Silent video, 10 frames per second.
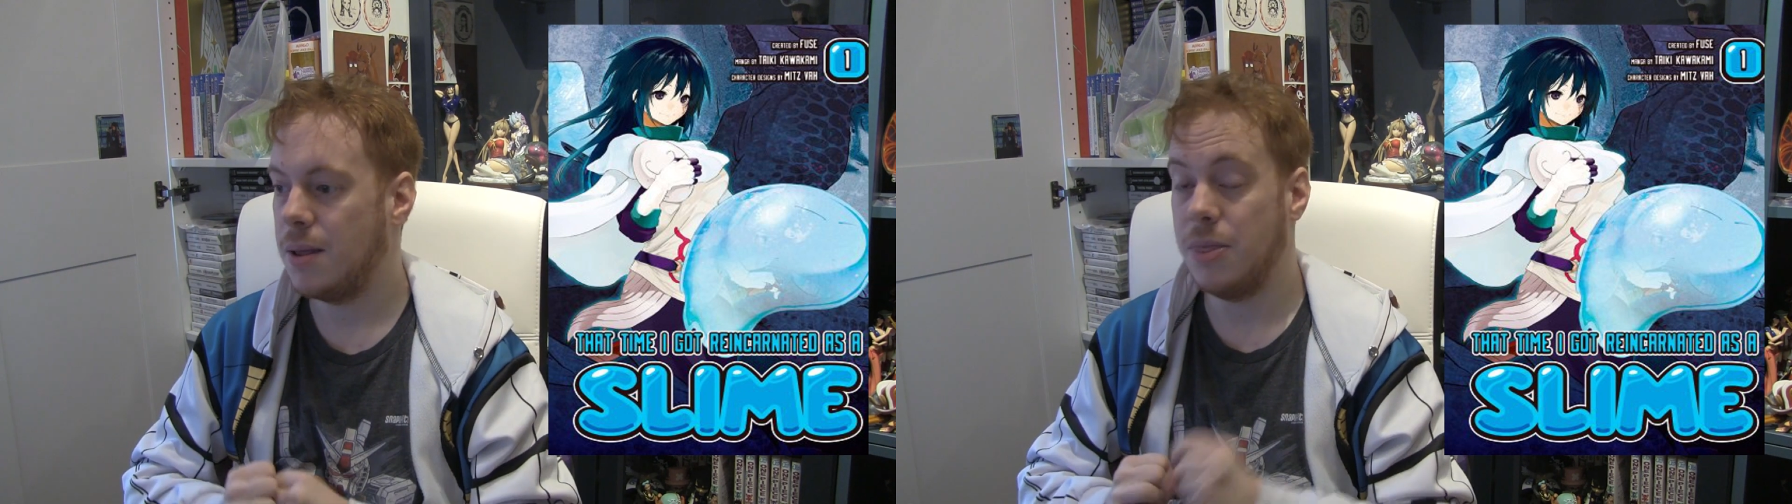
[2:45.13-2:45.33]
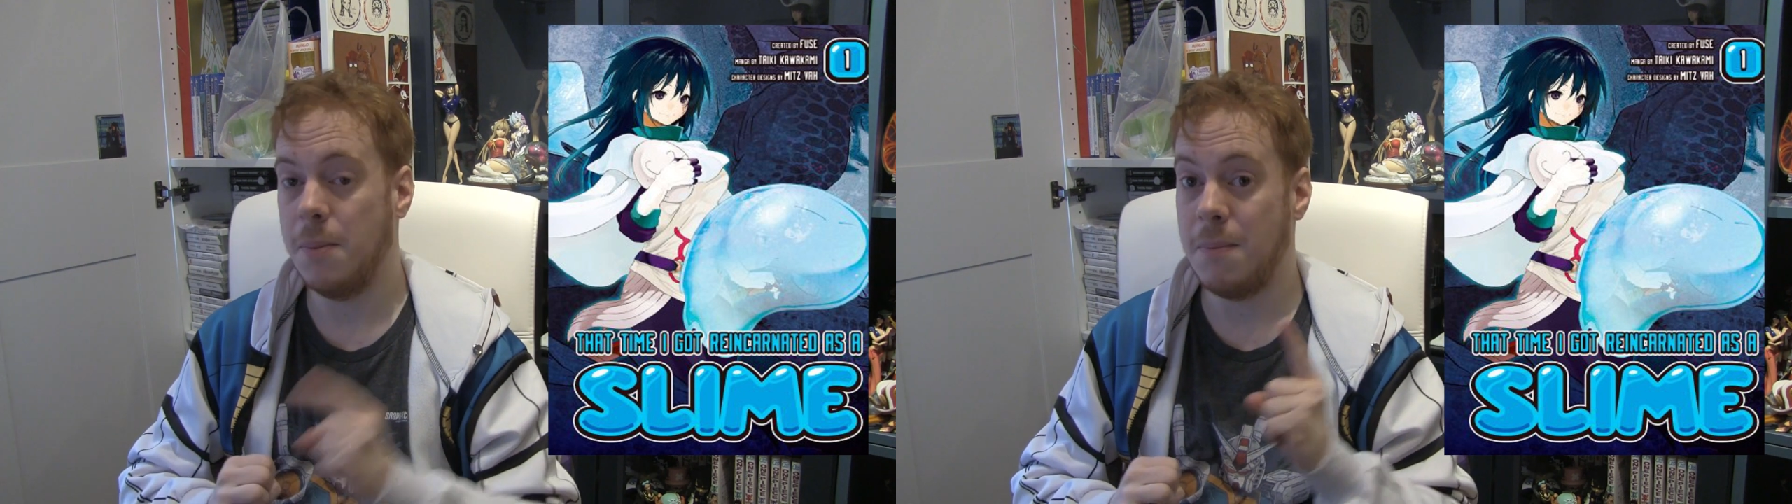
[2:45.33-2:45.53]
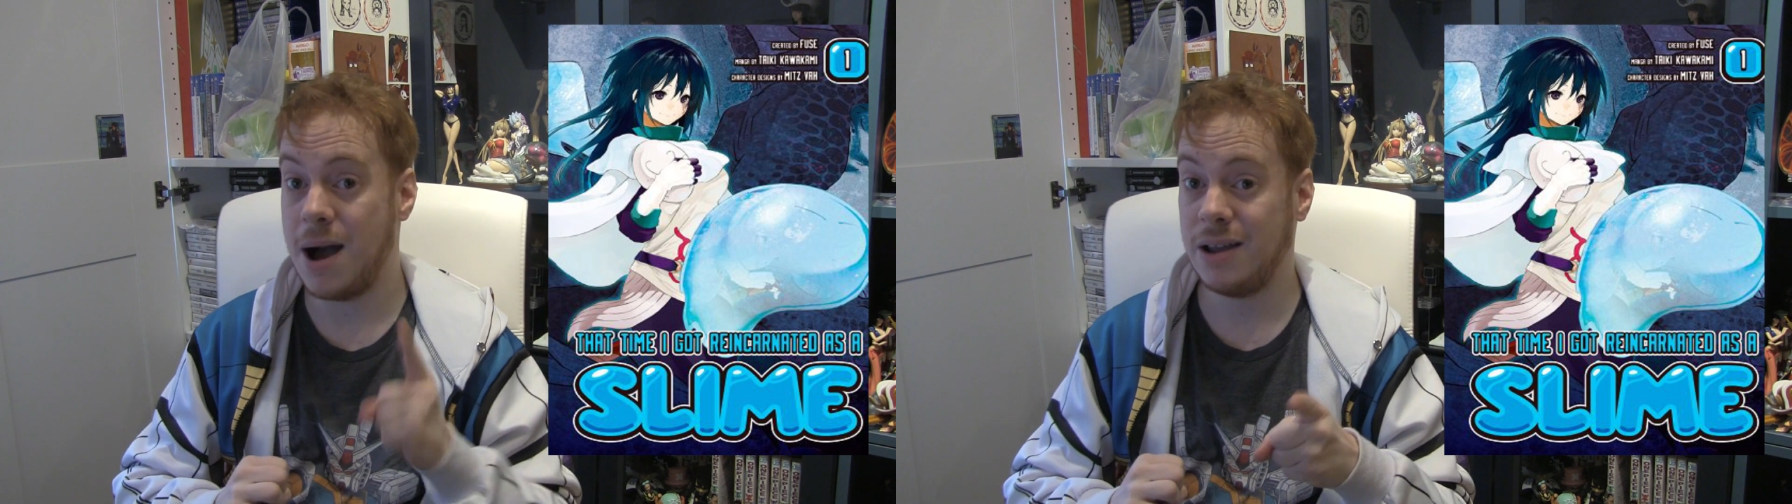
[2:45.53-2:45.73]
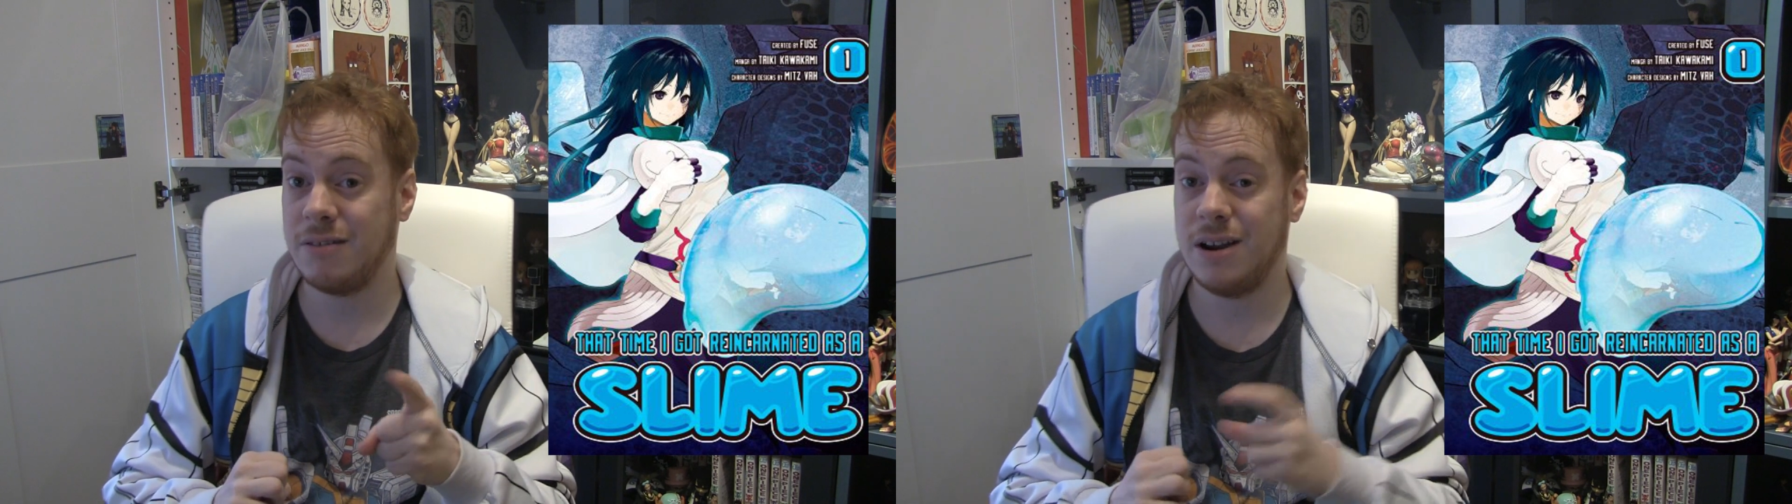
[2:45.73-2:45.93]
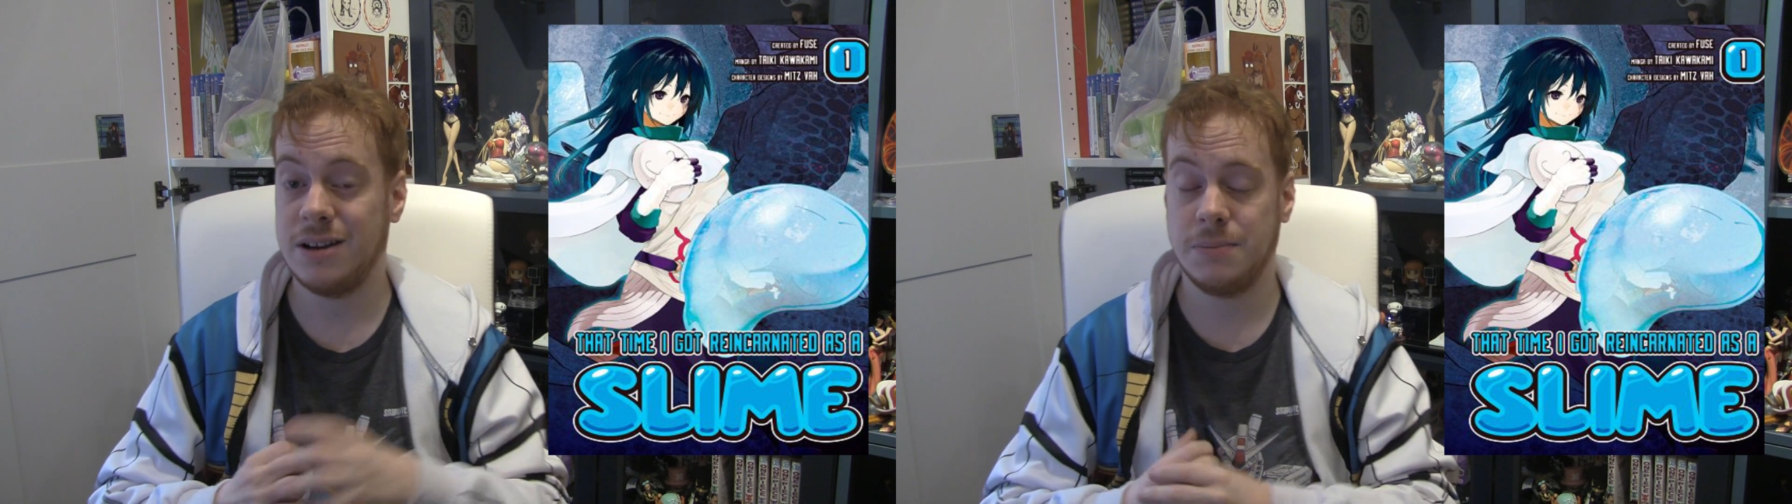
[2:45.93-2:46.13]
the
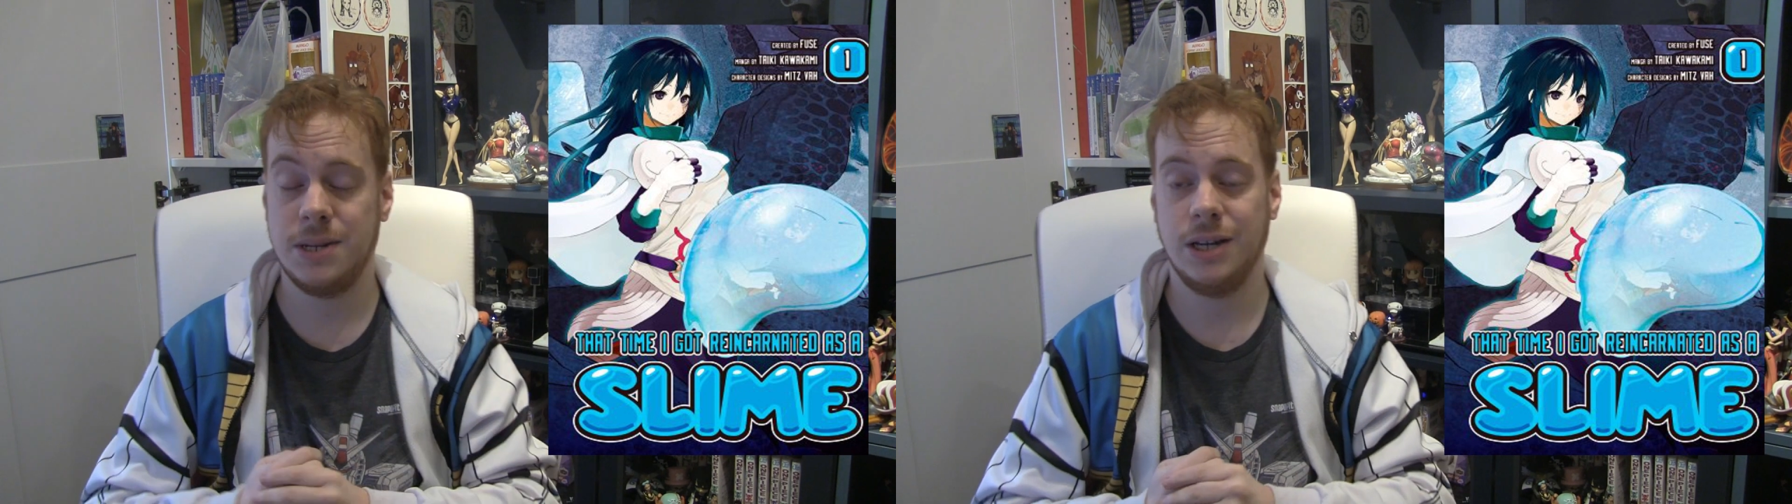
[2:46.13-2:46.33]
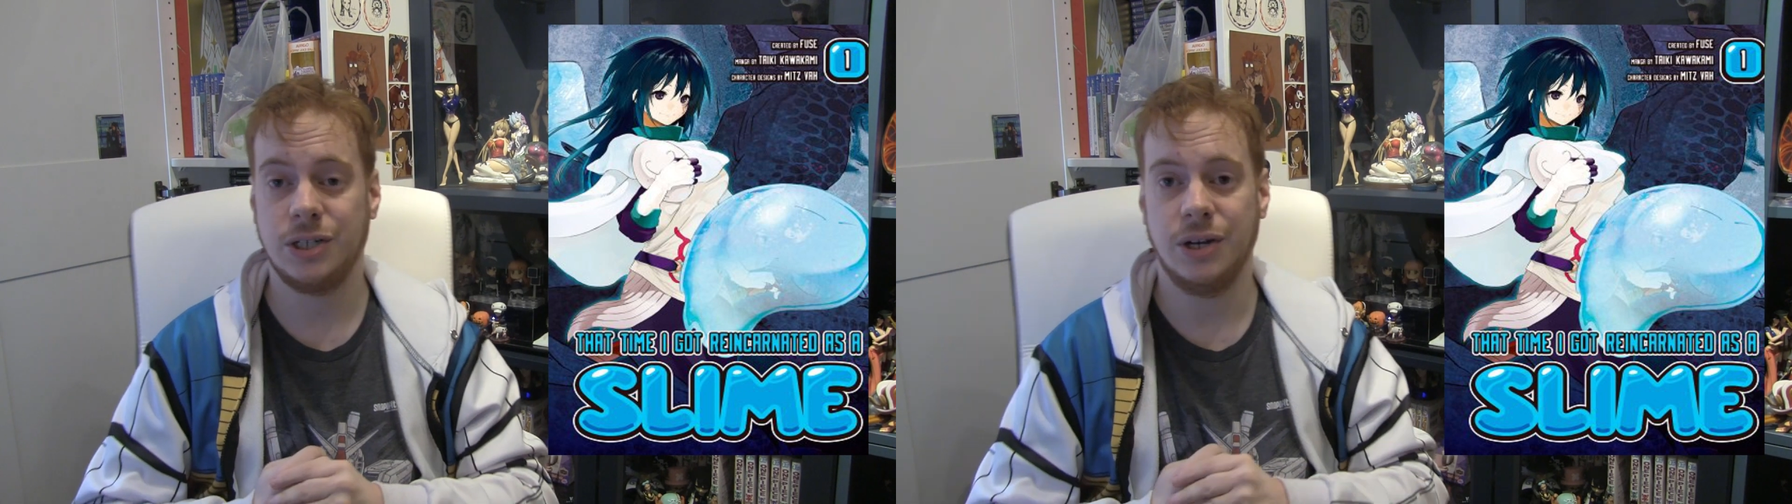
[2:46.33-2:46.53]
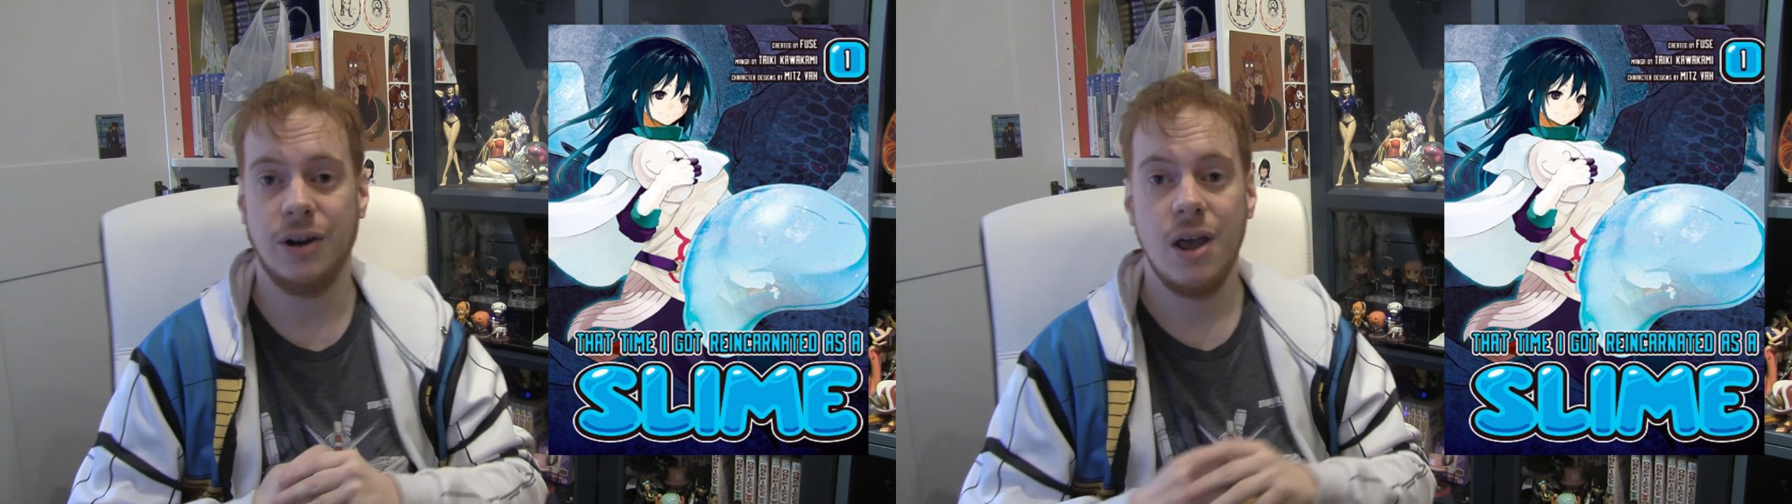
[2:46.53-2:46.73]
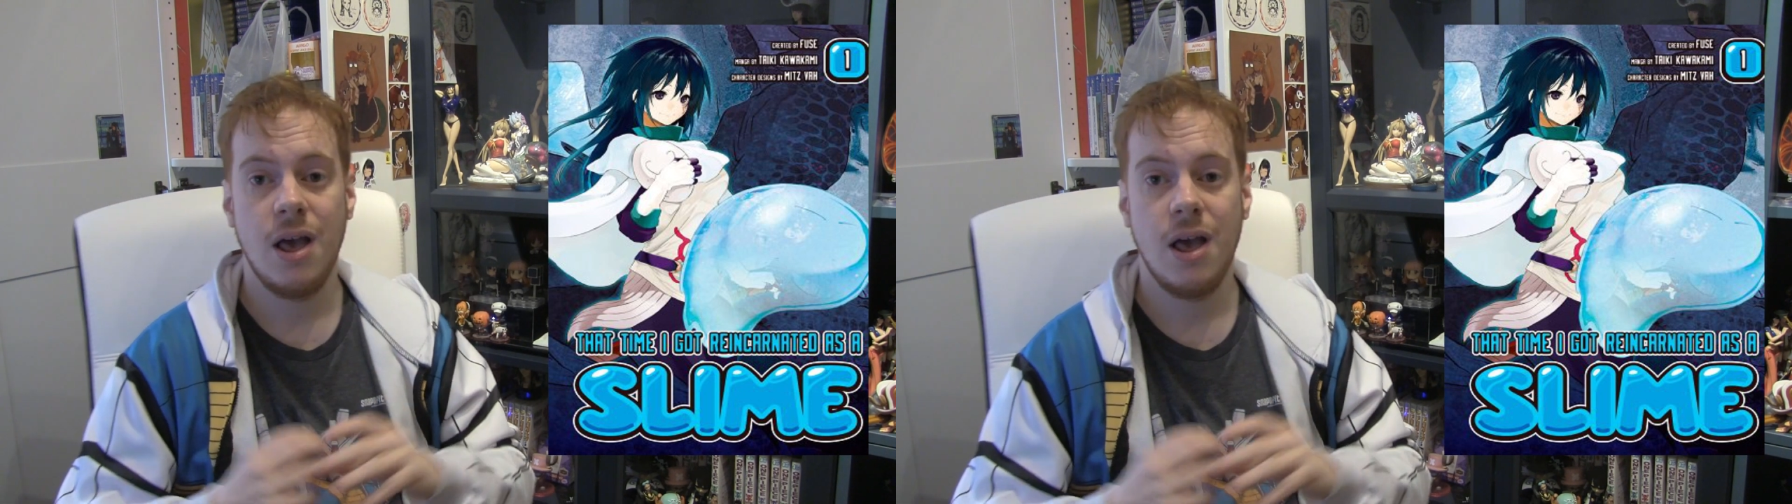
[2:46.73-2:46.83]
manga adaptation.